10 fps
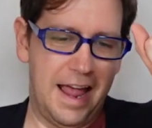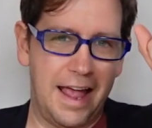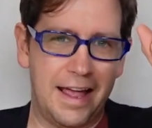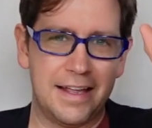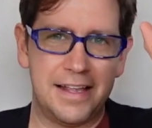
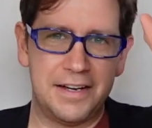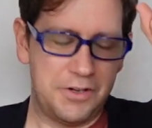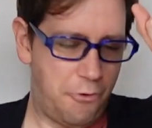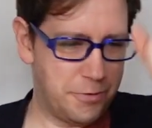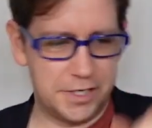
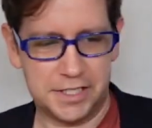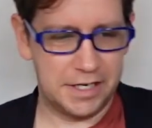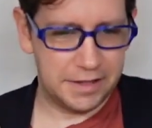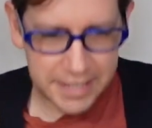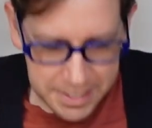and we're just
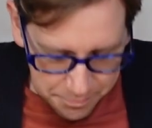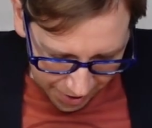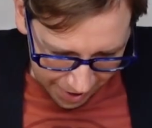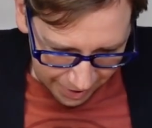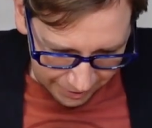going to leap
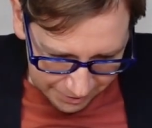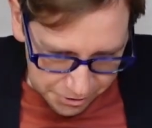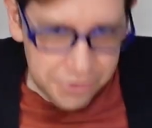and